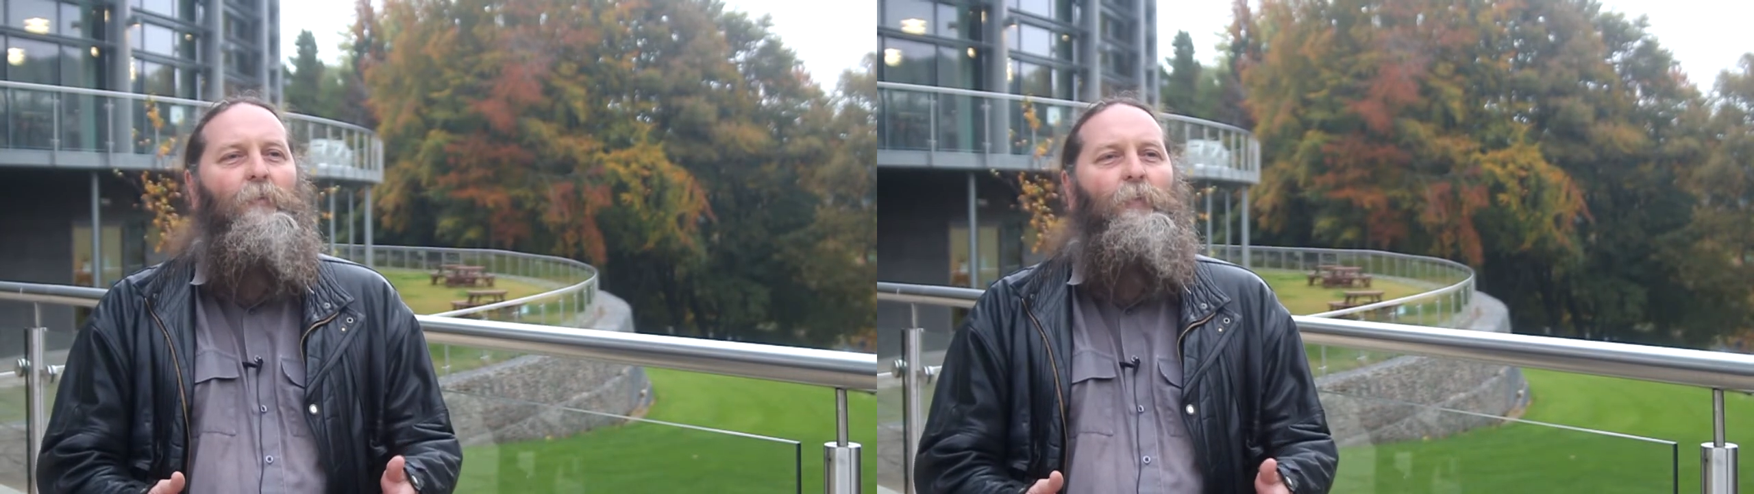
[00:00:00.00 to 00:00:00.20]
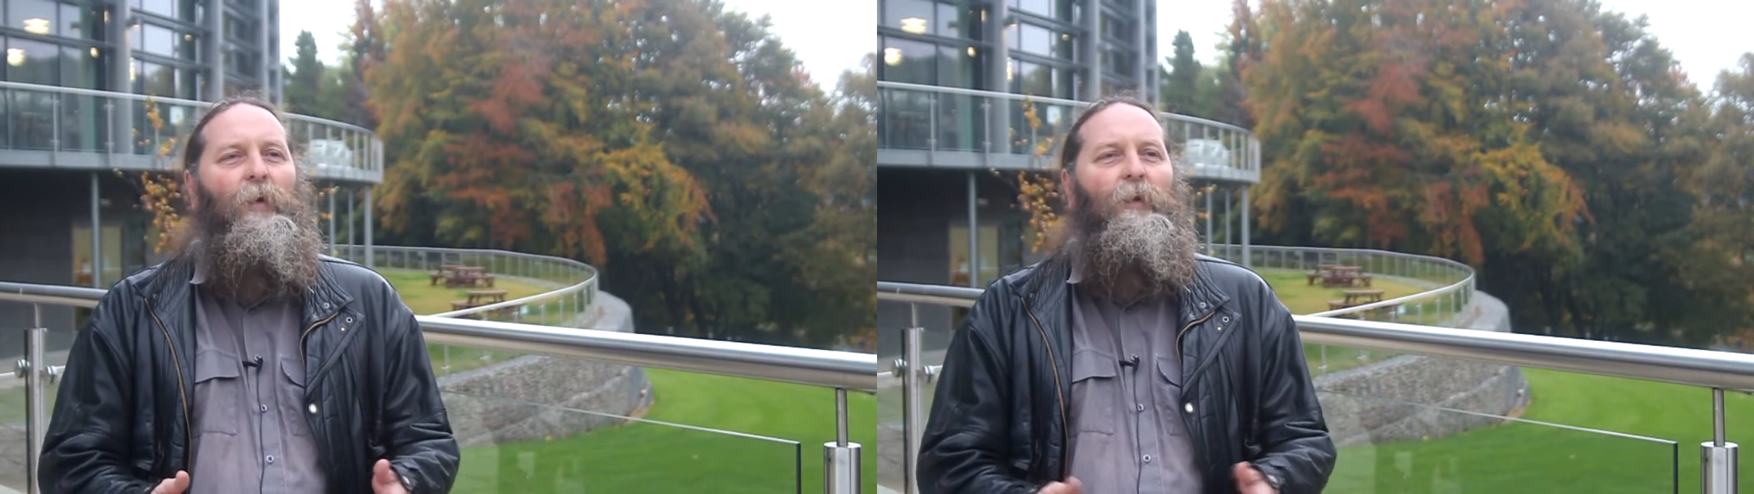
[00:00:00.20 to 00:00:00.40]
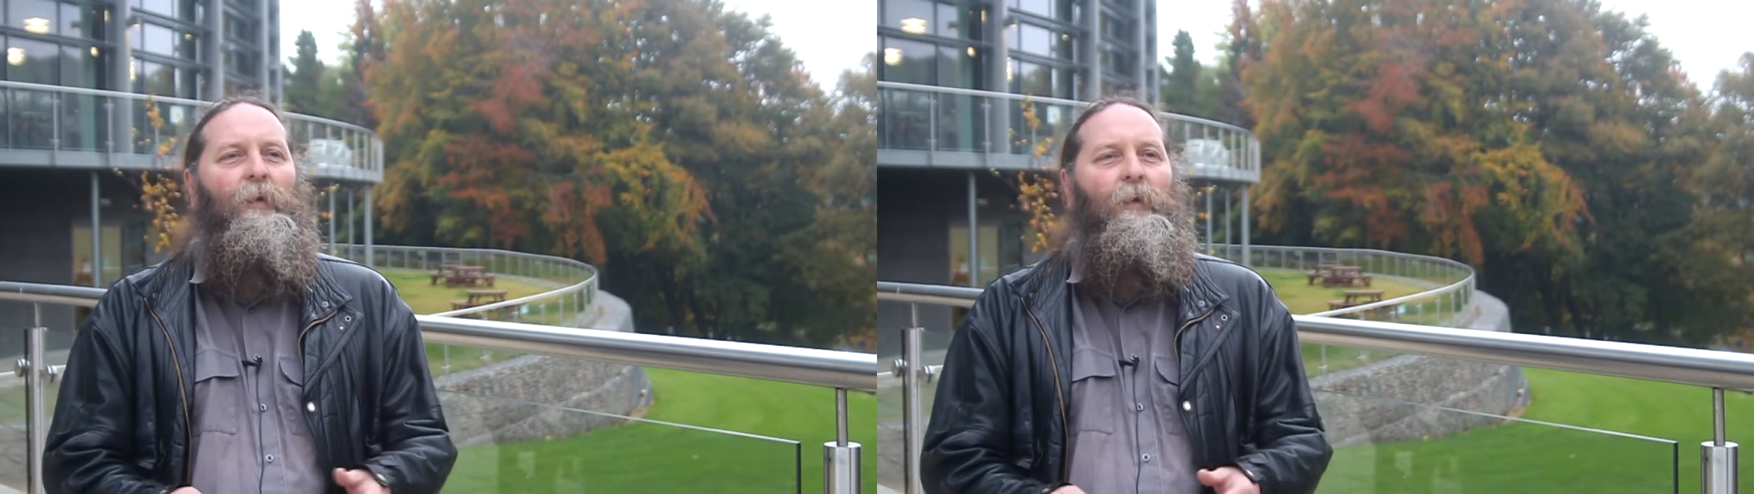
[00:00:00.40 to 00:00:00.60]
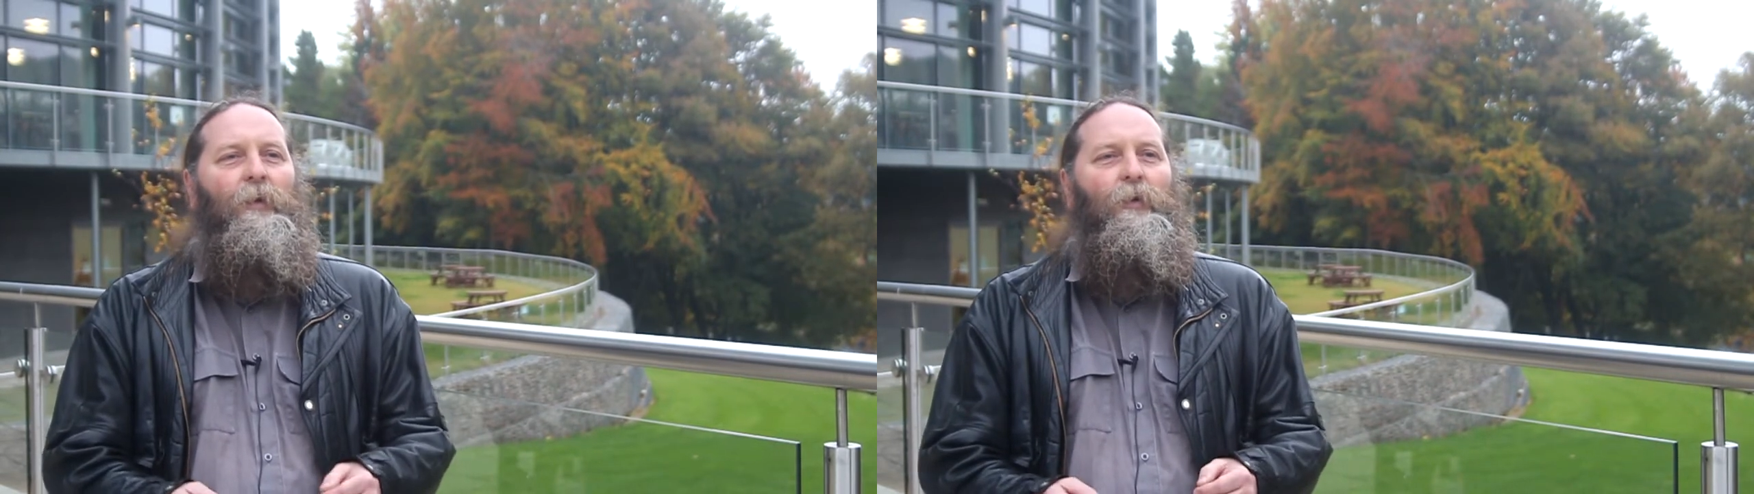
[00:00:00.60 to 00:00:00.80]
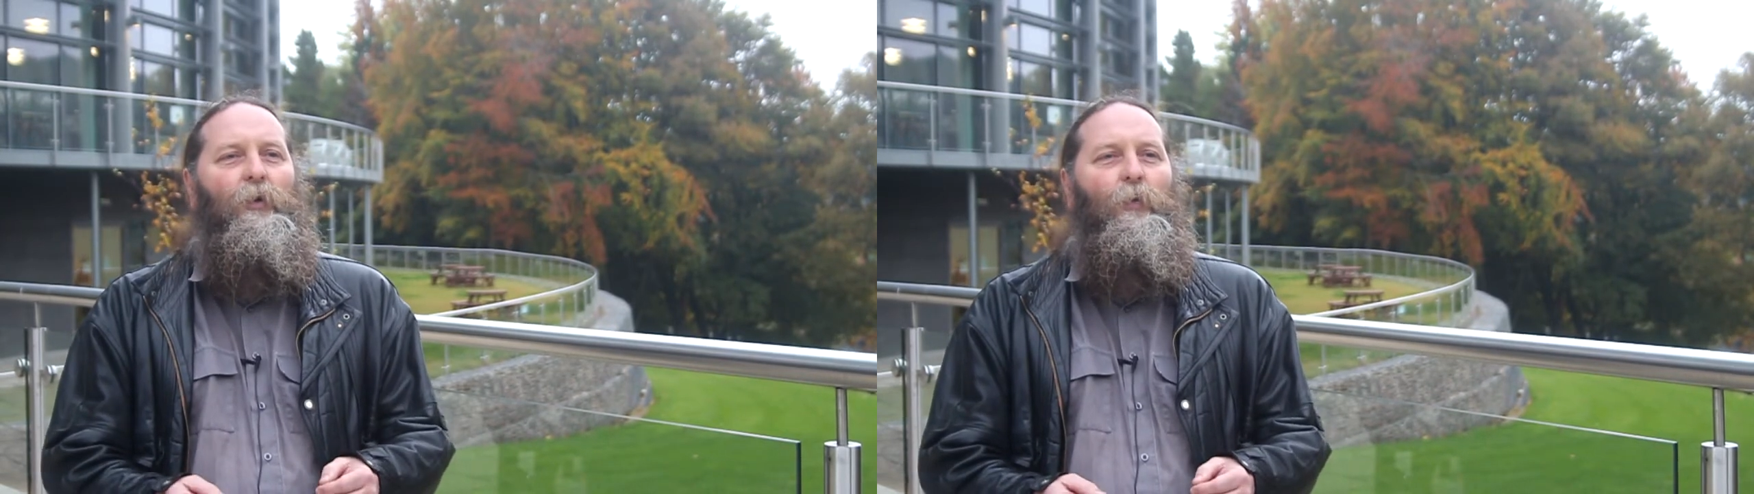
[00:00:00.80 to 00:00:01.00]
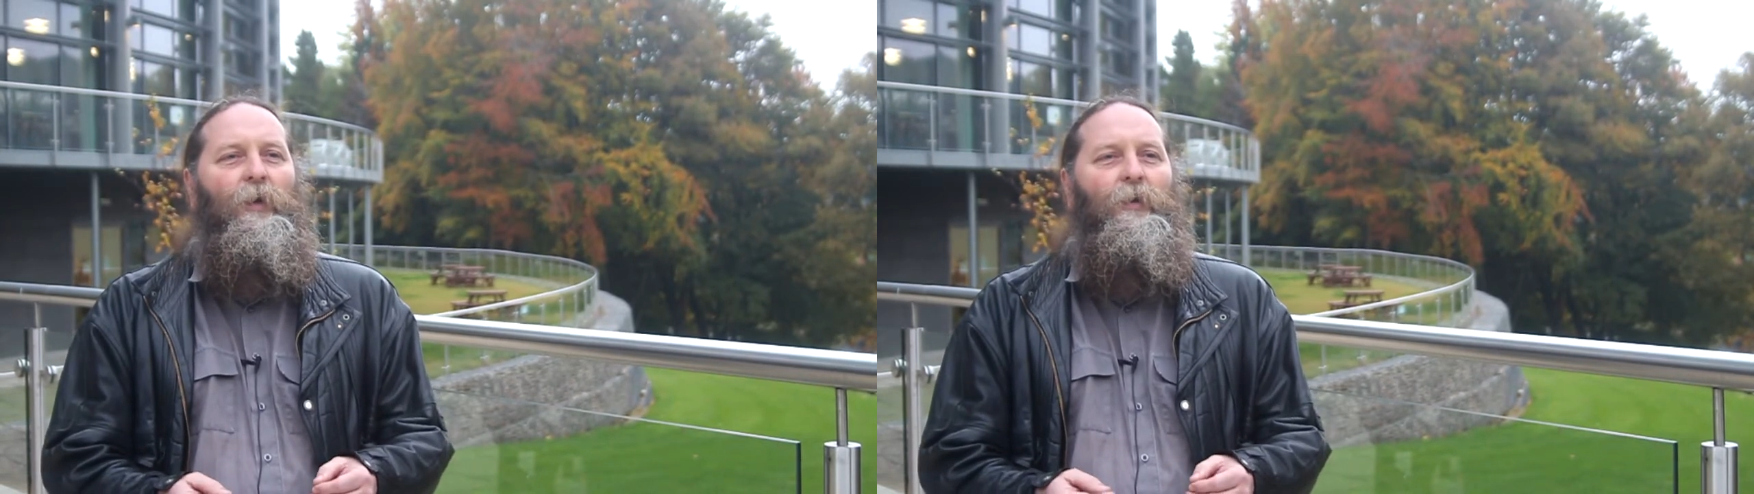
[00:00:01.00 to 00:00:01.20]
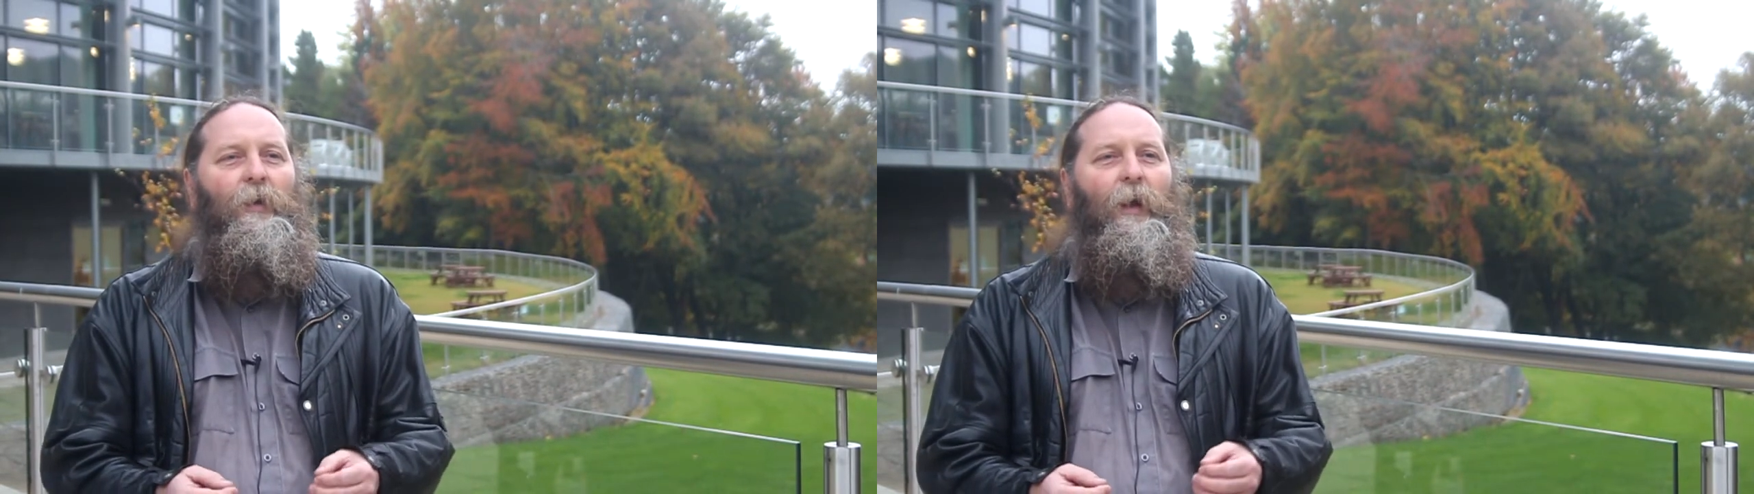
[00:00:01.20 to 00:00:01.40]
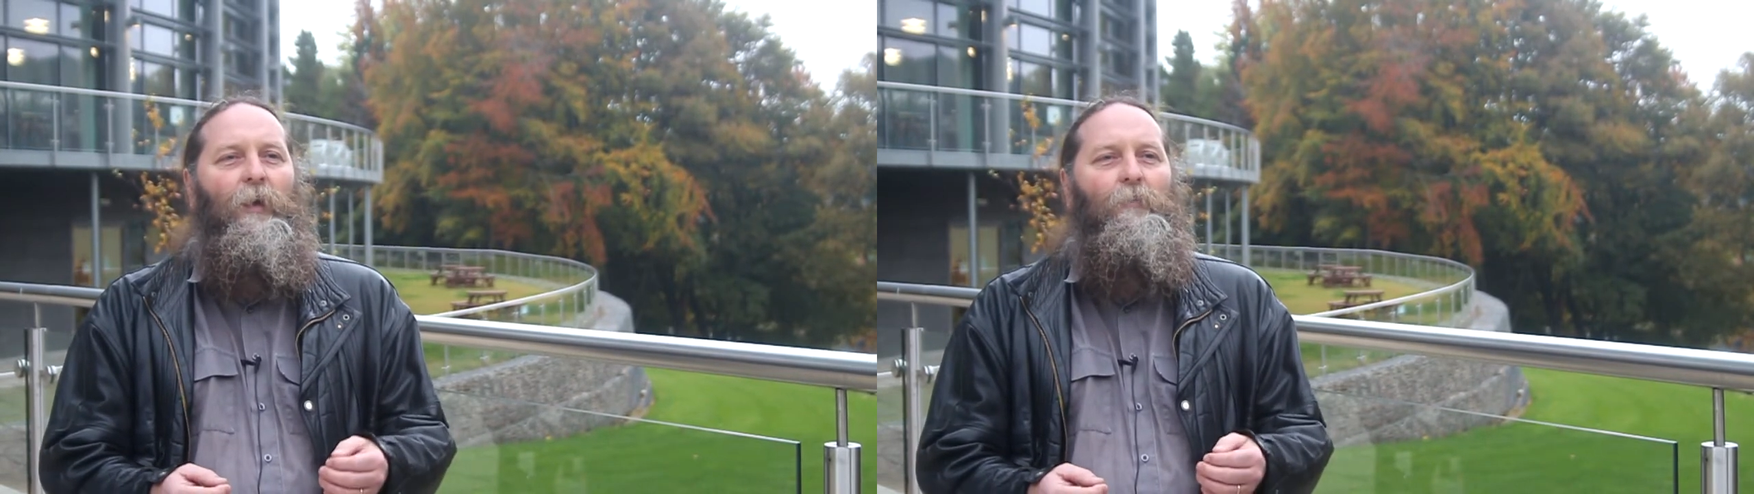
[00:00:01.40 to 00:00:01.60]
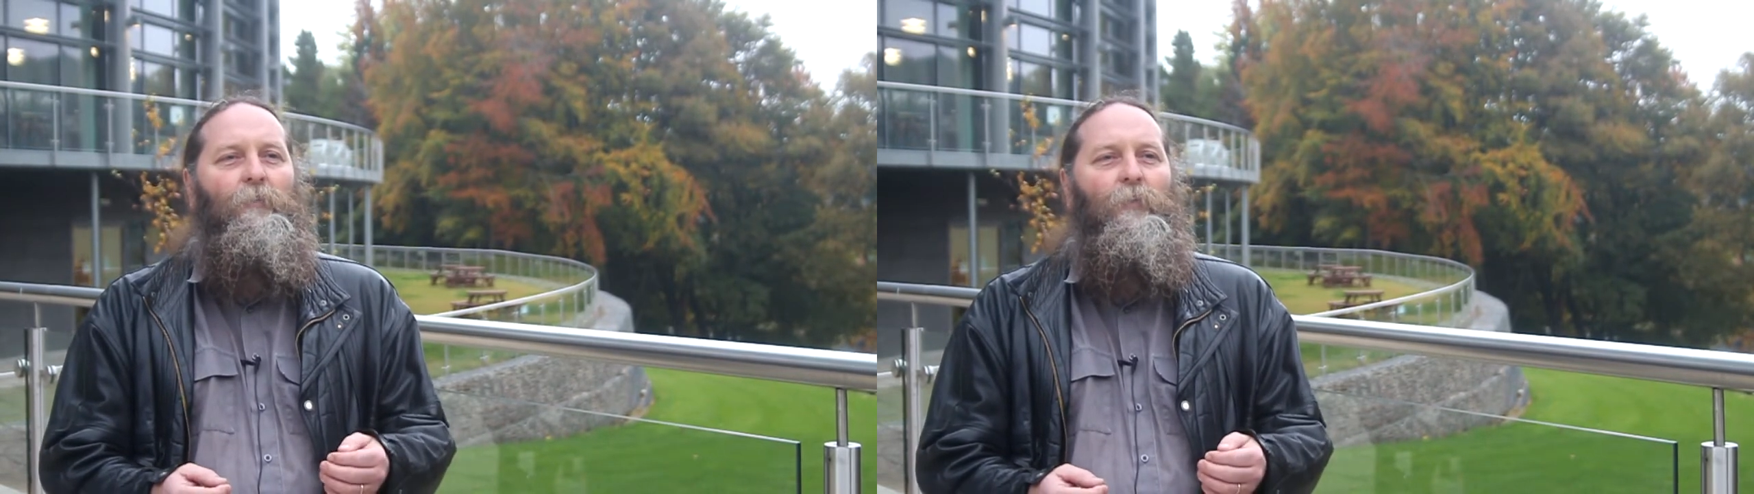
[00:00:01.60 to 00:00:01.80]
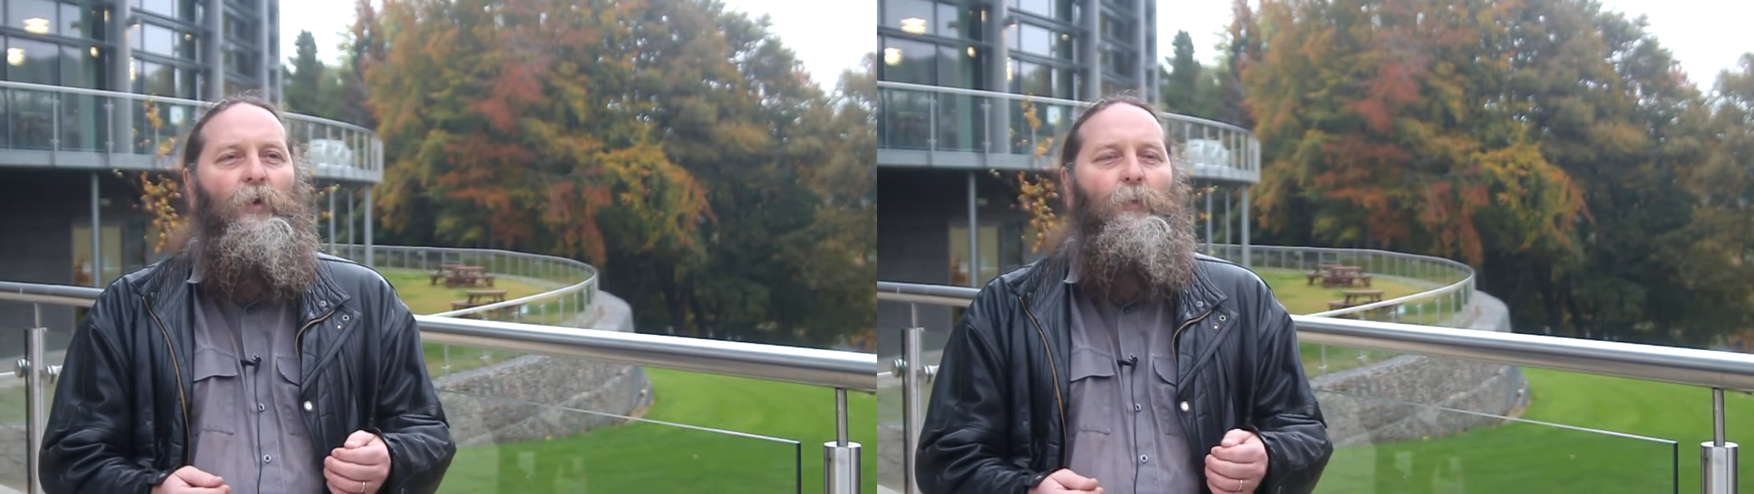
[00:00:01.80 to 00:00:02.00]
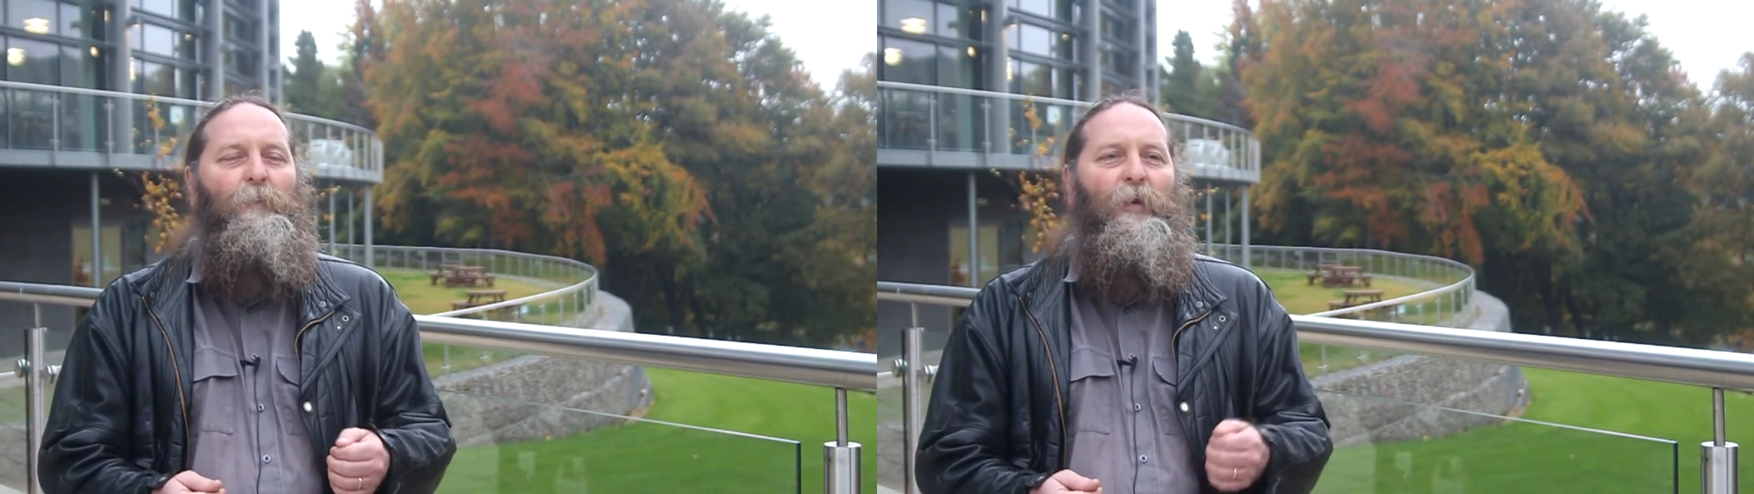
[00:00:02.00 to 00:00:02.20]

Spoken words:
but you would